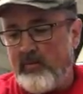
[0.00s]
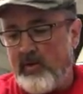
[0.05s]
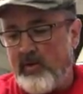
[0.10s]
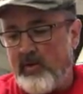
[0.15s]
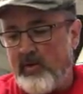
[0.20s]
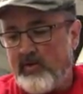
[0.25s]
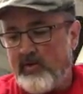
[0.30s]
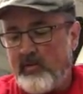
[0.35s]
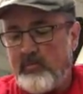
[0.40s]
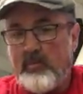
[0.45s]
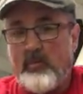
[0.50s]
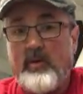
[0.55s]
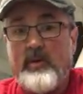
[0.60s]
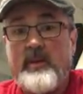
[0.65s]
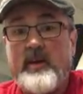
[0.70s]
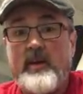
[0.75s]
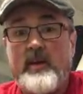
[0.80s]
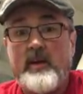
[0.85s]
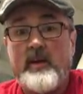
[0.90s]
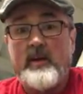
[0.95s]
because number
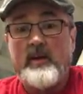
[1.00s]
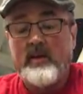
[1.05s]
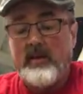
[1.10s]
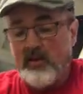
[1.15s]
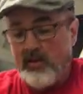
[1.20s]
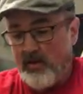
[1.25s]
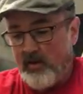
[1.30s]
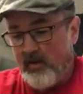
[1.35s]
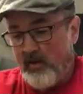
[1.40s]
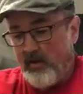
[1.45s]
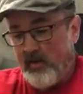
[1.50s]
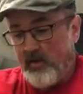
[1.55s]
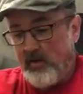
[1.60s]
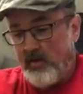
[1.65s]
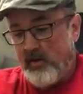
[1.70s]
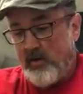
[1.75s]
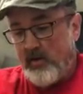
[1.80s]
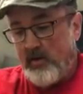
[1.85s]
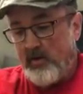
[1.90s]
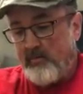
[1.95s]
one, they
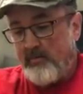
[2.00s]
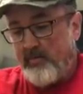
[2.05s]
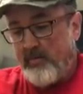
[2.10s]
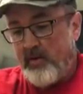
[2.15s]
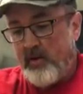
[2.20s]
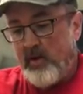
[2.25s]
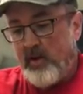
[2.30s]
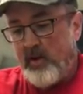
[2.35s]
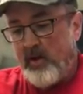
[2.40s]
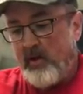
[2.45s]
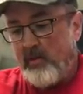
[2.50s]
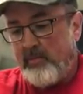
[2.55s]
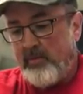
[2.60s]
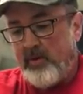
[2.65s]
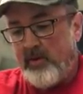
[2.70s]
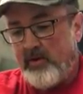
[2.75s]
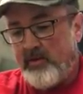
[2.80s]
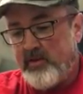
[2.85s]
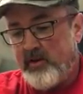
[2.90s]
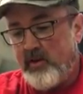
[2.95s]
um, help
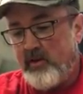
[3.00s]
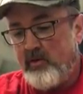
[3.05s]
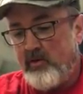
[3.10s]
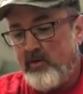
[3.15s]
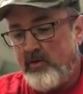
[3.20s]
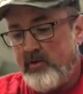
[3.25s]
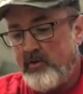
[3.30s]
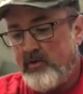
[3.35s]
secure